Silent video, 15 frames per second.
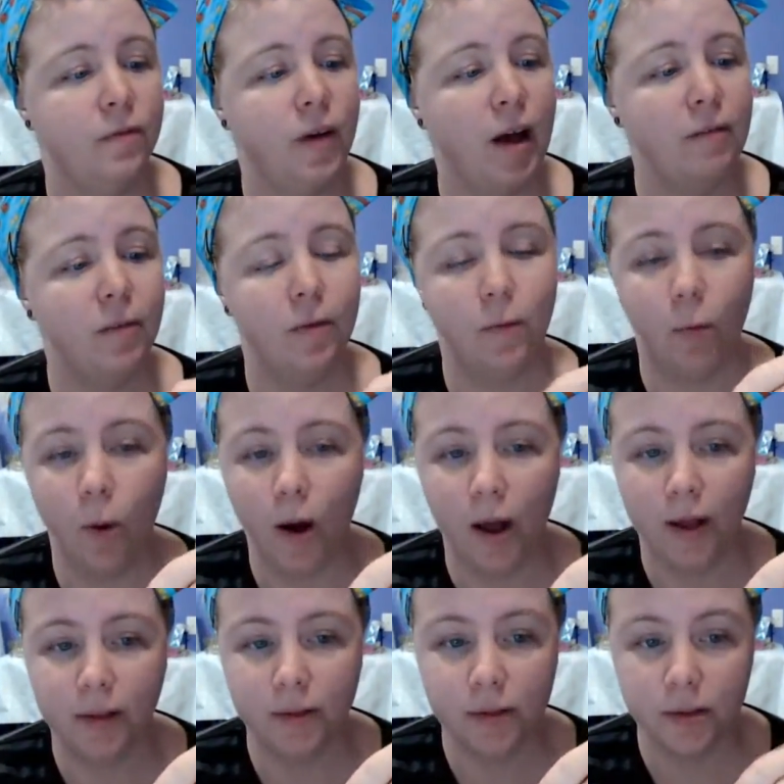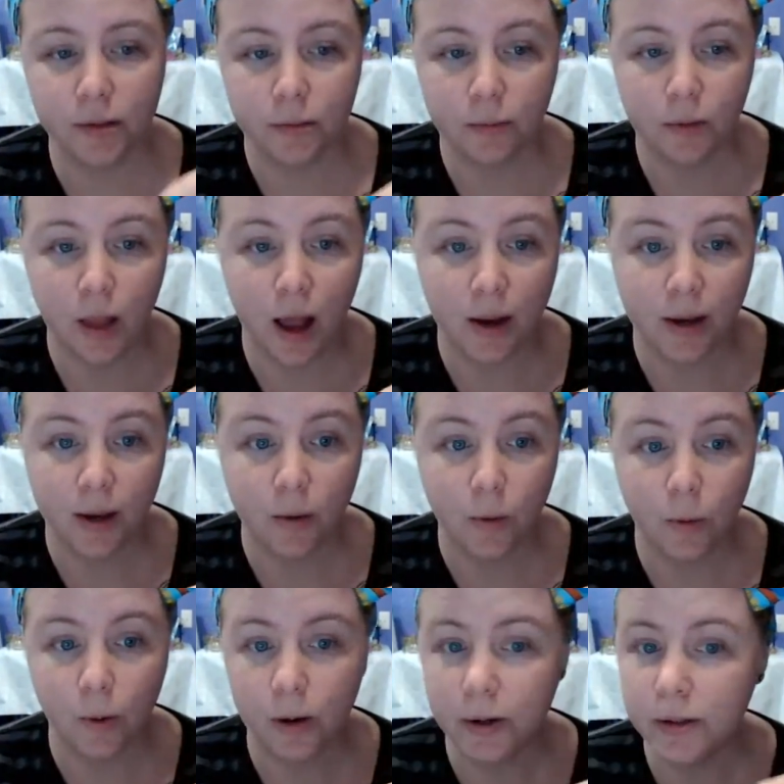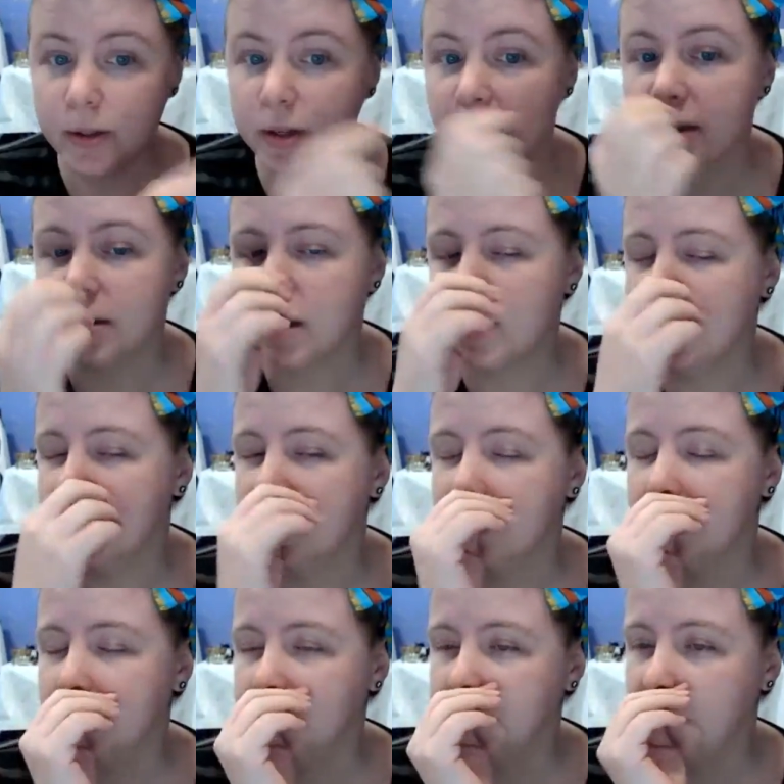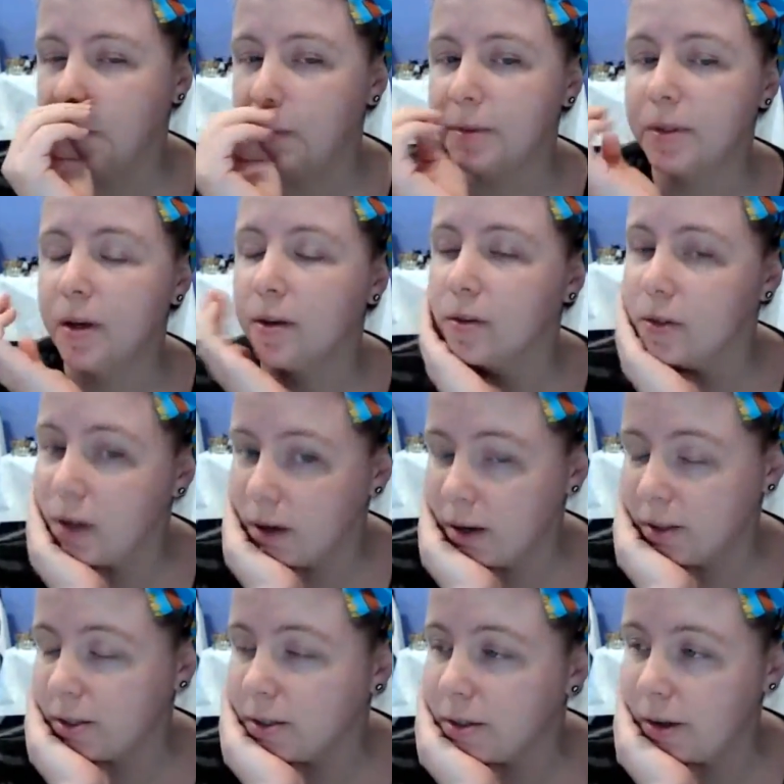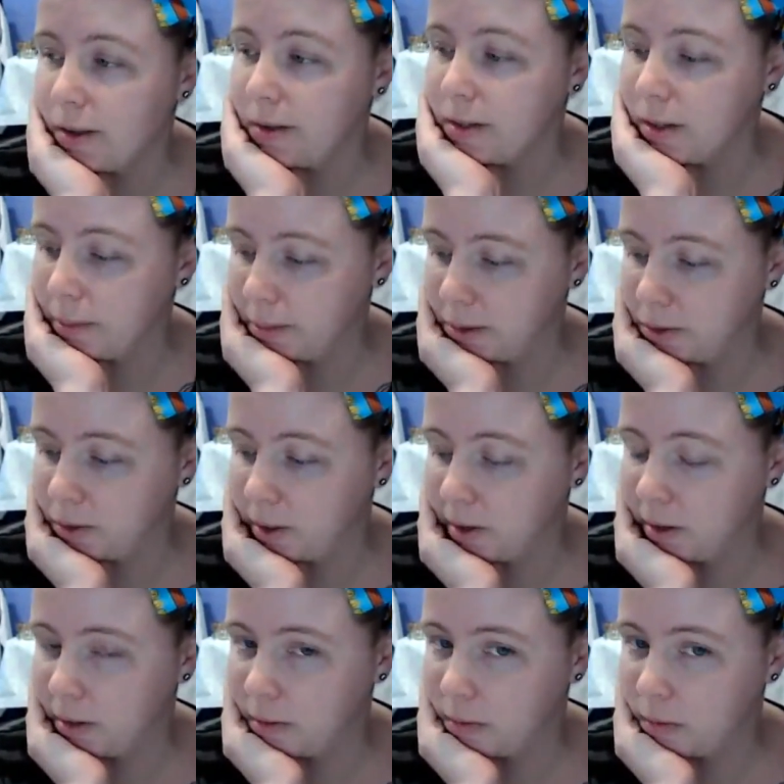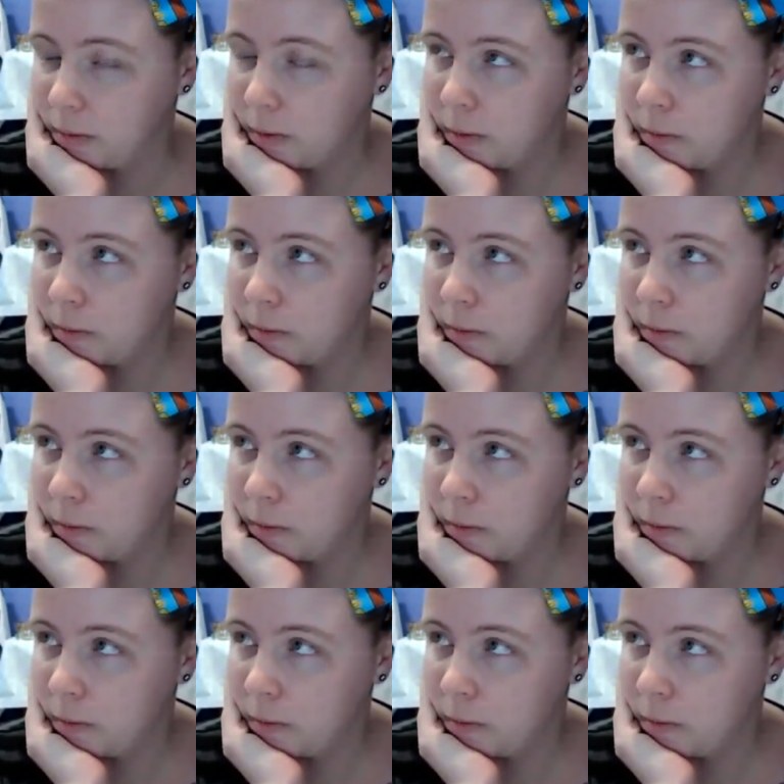Five of Wands, locking horns. I saw this imagery. What was the other deck I just saw this imagery in?